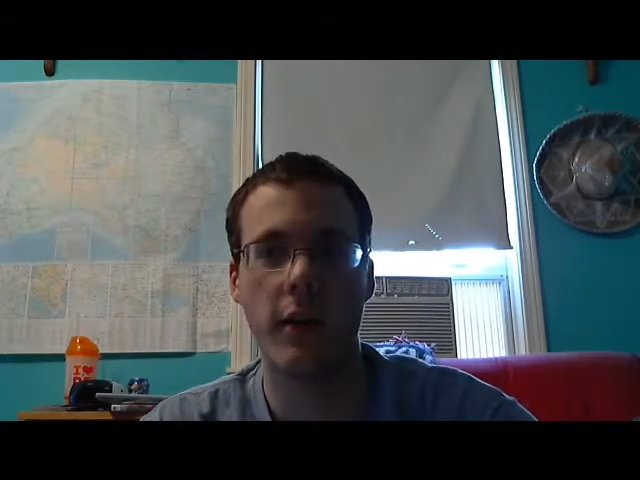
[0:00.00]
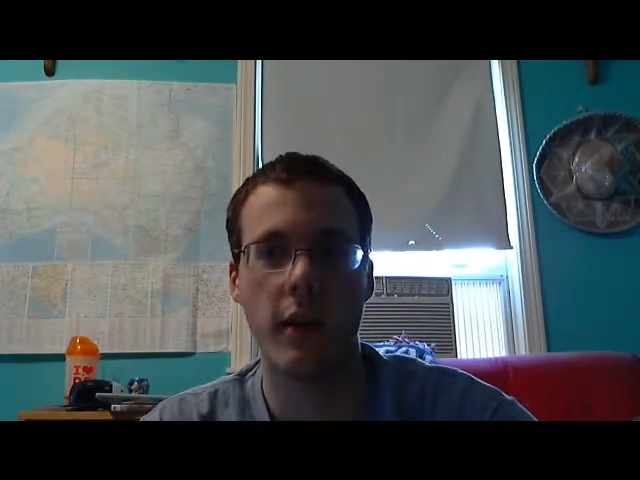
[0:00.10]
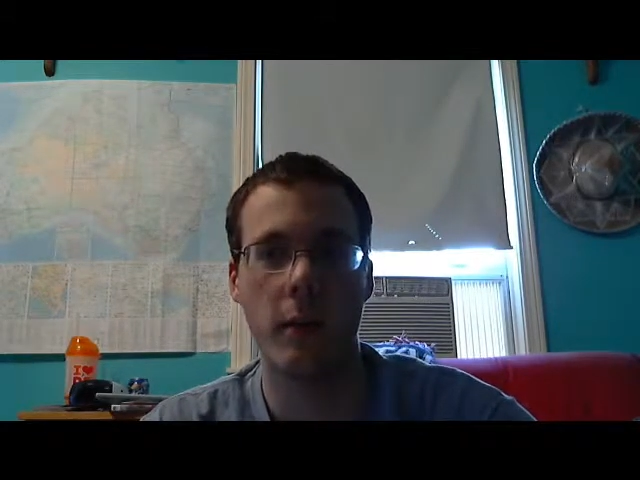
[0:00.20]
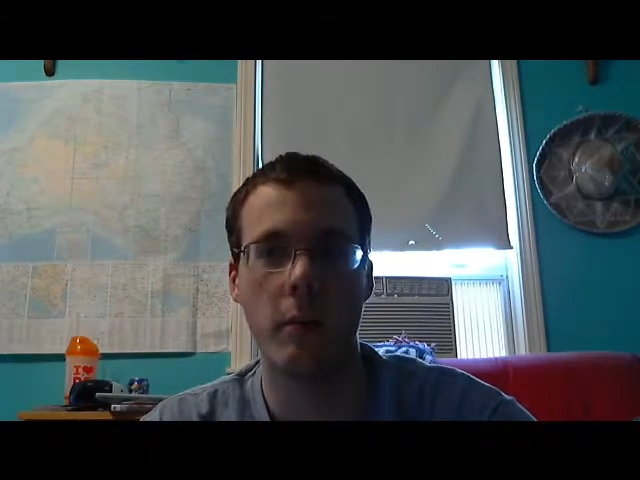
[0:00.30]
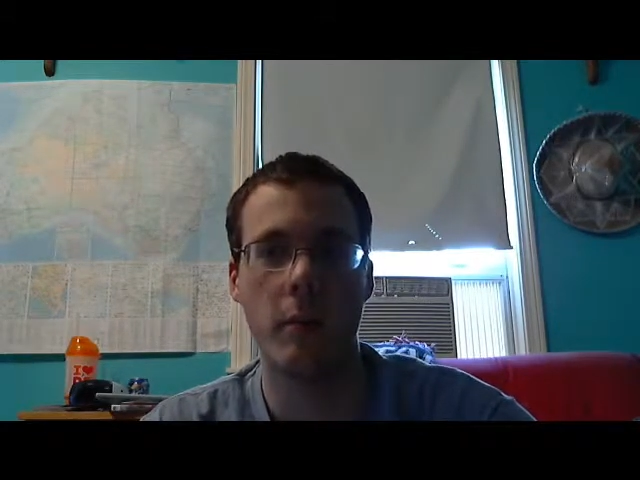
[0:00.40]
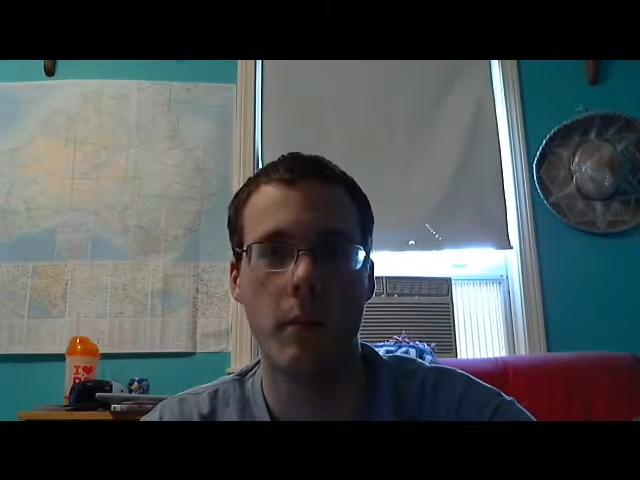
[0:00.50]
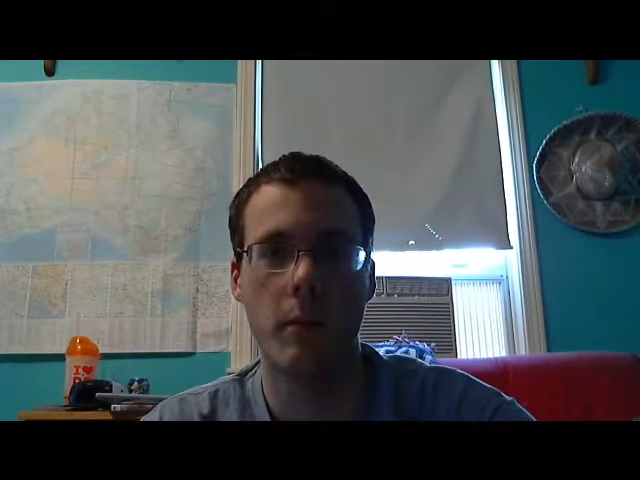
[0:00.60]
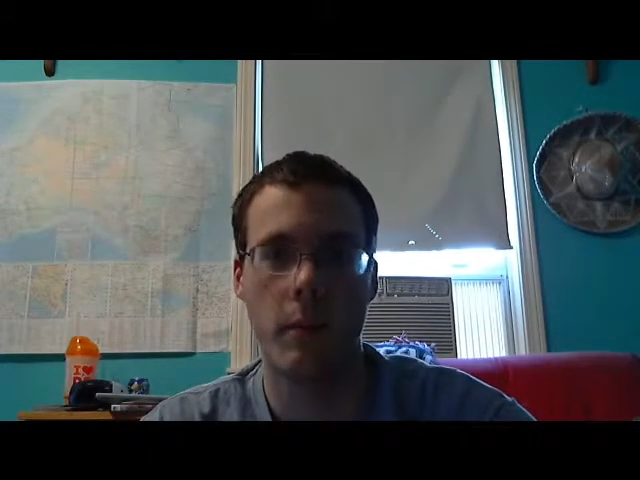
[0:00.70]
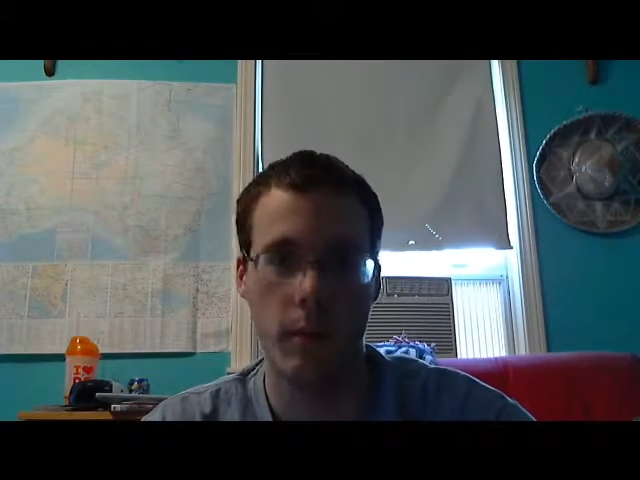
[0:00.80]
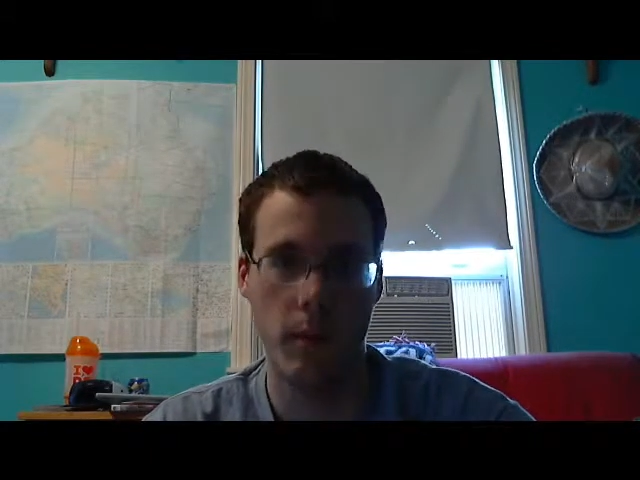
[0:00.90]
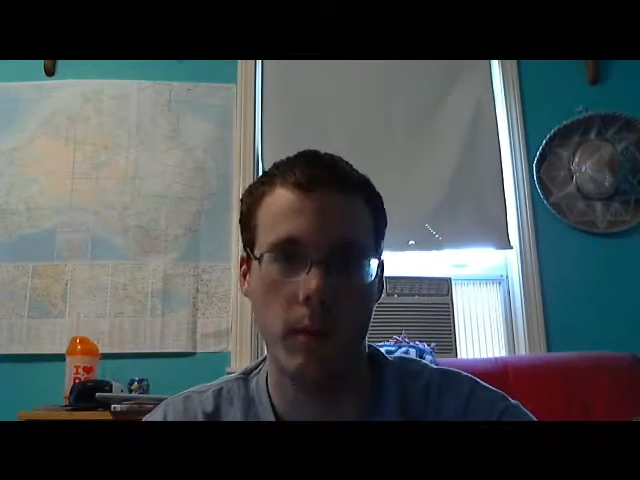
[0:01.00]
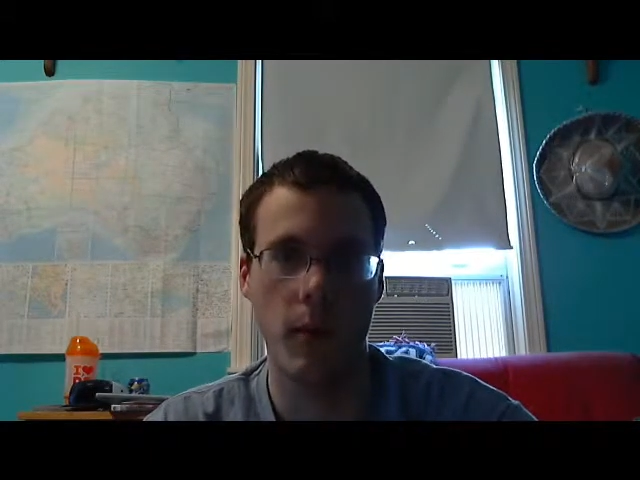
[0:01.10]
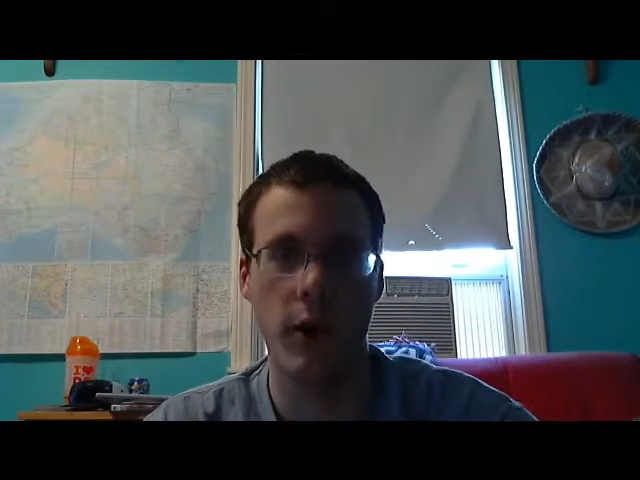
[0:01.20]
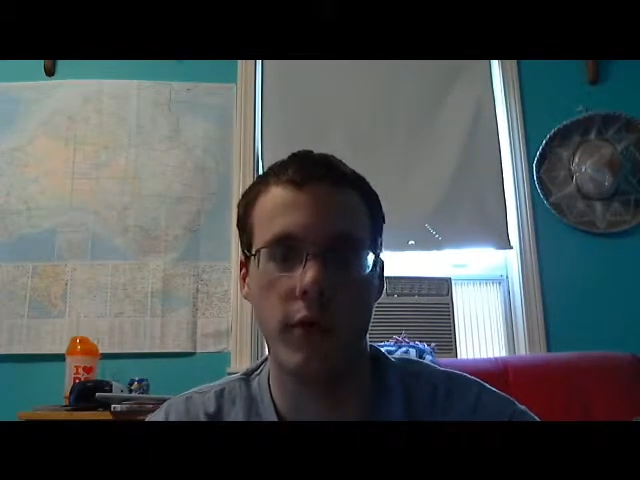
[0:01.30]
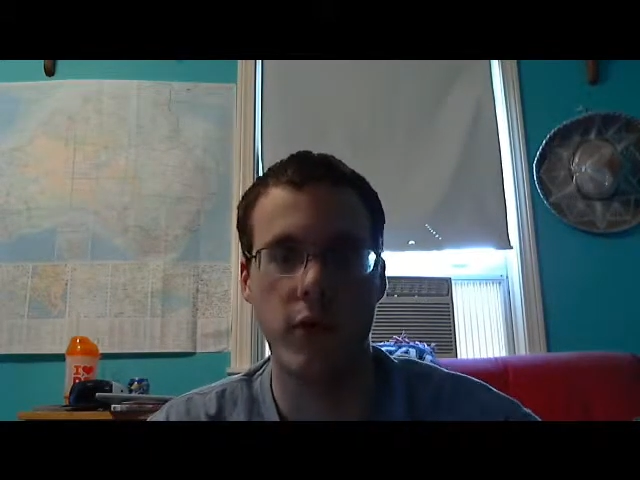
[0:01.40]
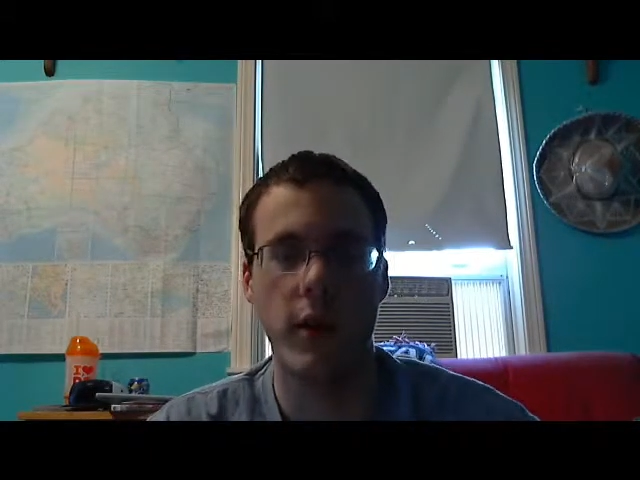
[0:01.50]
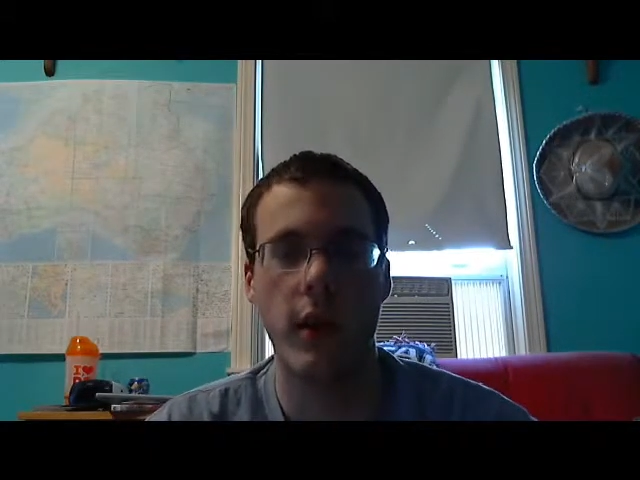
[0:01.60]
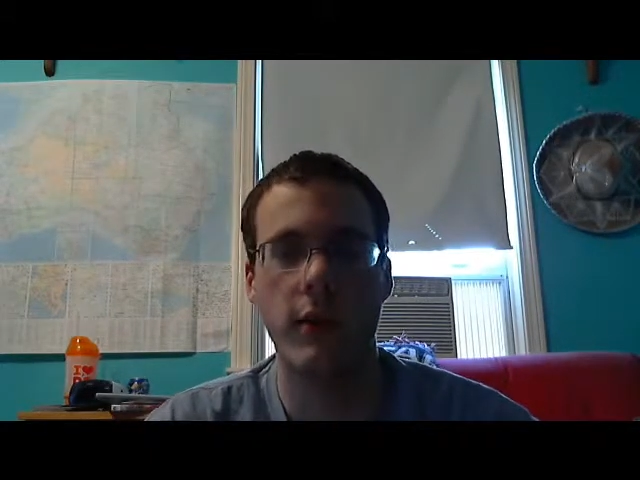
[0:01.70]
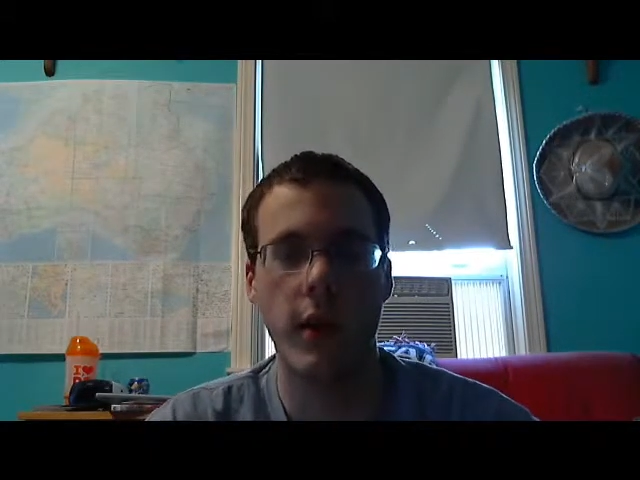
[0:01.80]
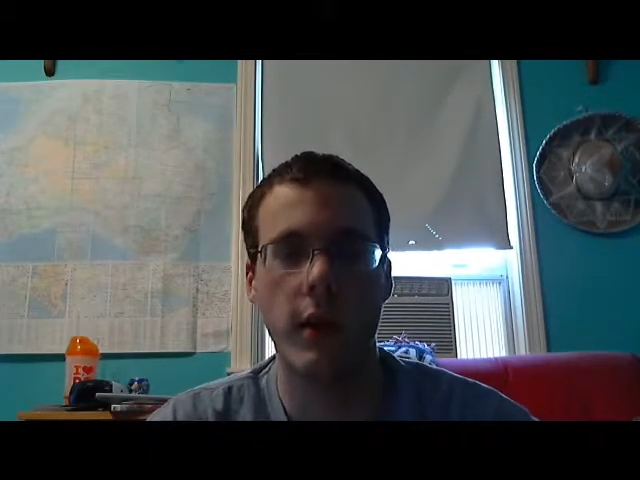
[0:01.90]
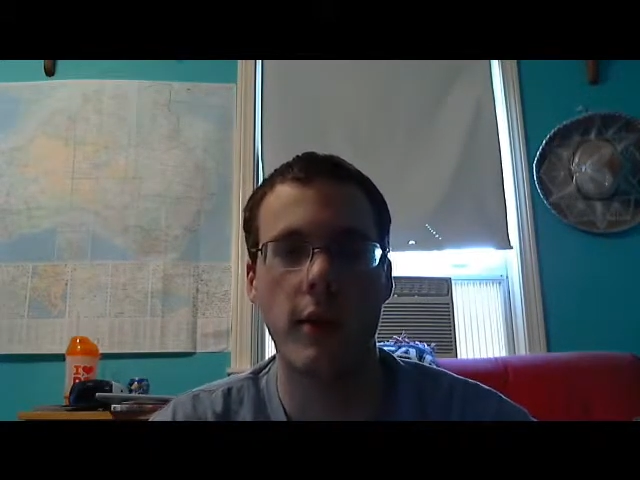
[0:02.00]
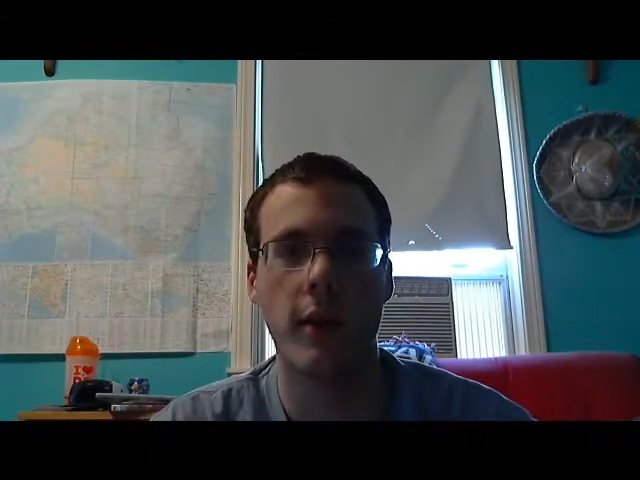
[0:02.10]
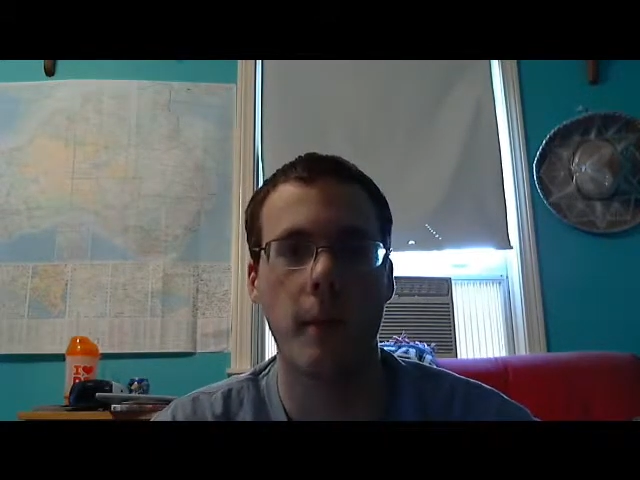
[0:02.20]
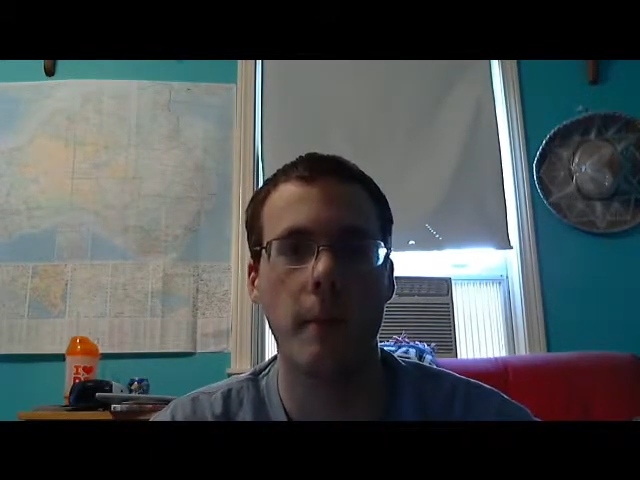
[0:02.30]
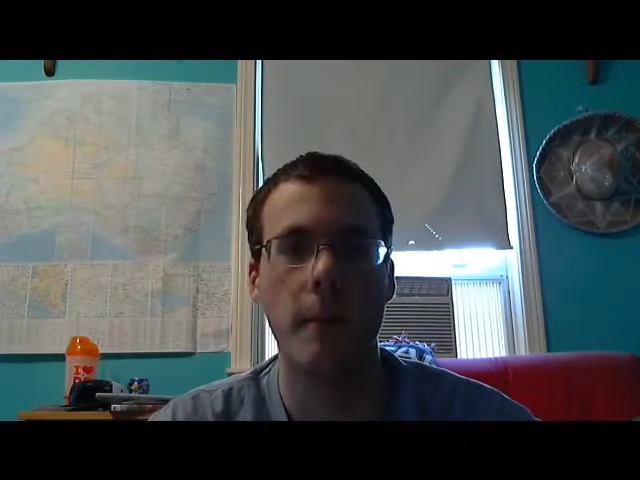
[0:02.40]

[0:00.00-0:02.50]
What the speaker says: them, on taking them.